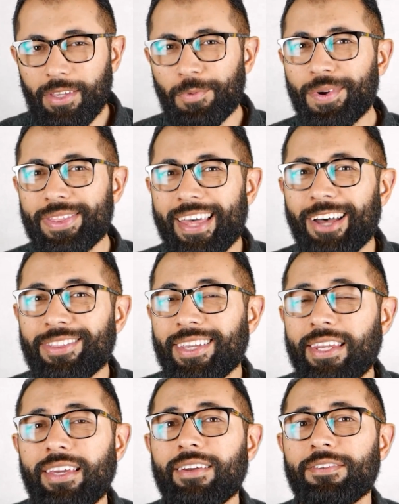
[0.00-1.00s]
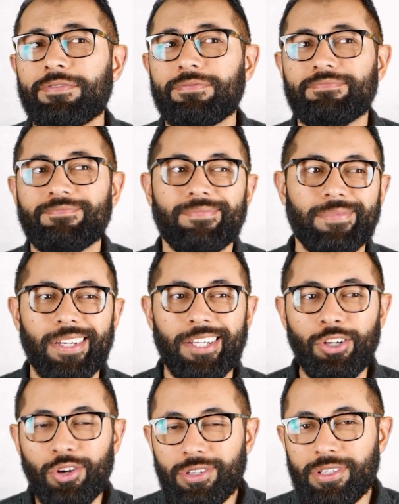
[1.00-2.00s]
without the need of a
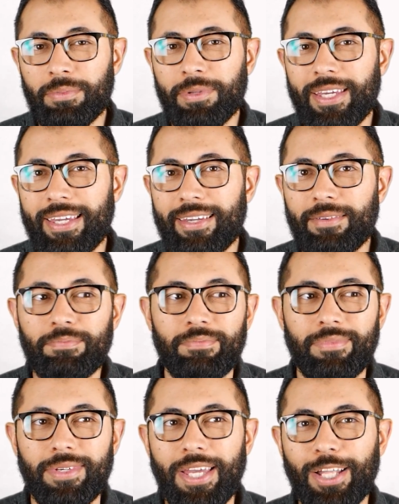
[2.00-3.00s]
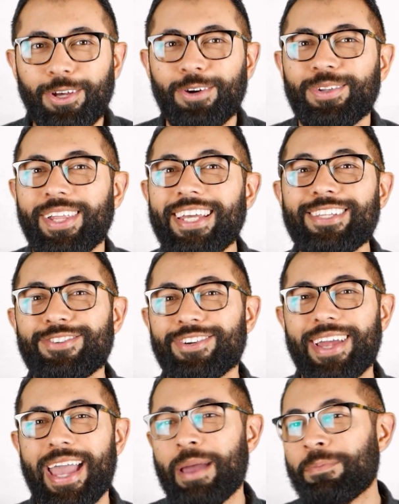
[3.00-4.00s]
noticeably yellow lens
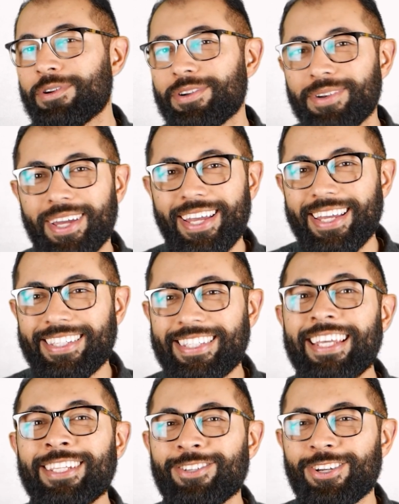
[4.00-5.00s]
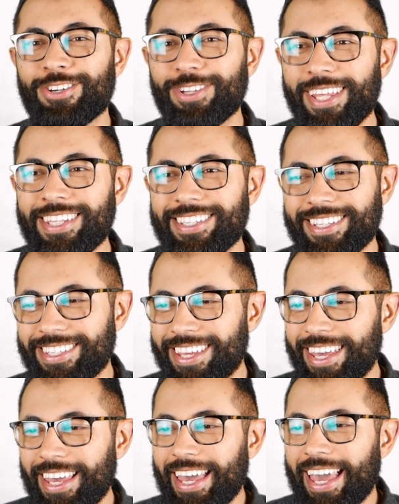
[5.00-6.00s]
or amber tint on your lenses.
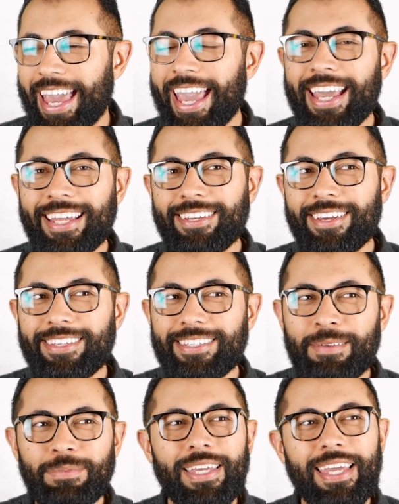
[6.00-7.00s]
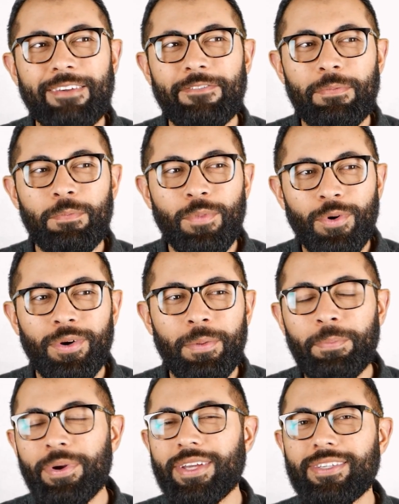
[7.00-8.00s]
And something even more
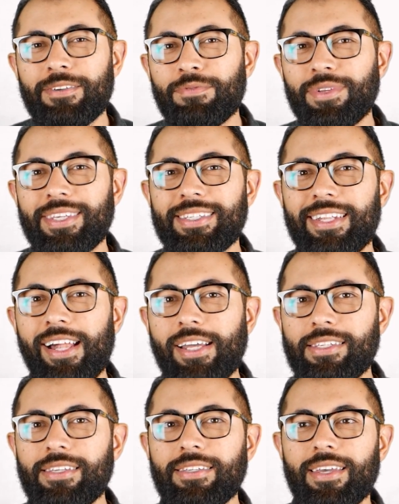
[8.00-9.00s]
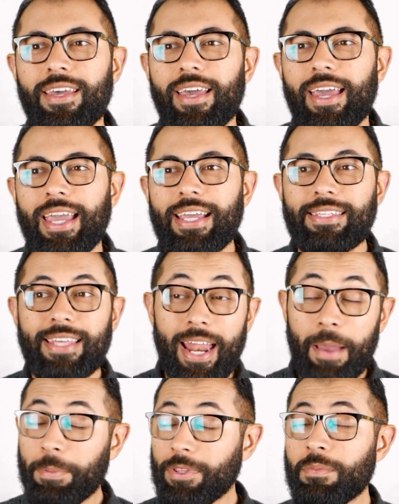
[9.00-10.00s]
impressive with these glasses is that
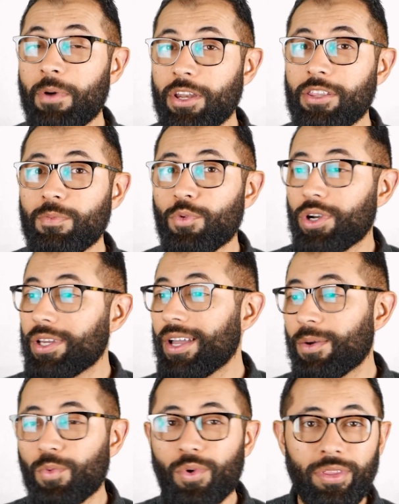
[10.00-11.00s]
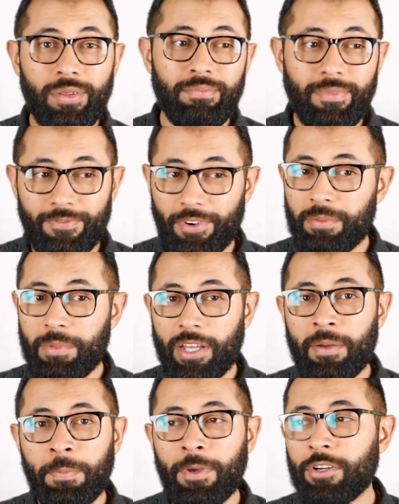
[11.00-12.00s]
I put them on in the morning. I wore them in front of my
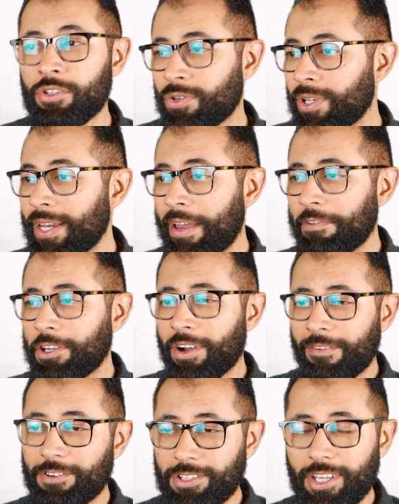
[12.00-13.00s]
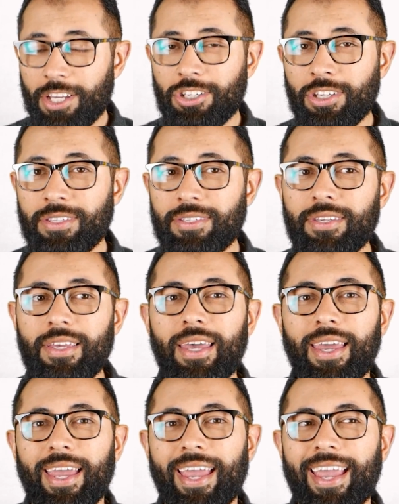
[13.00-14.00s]
computer screen having conversations,
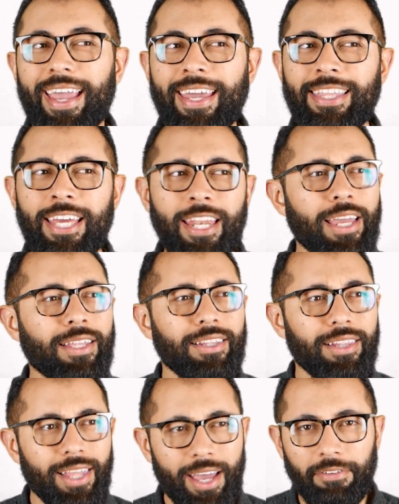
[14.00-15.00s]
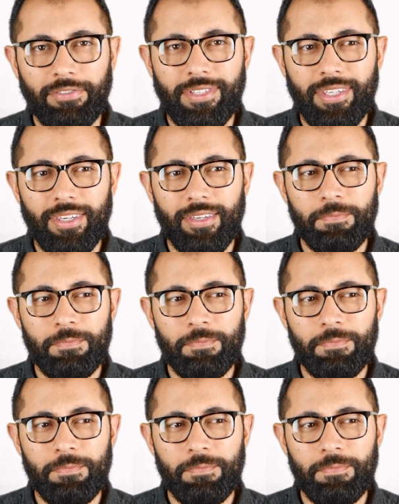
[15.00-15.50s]
and then I left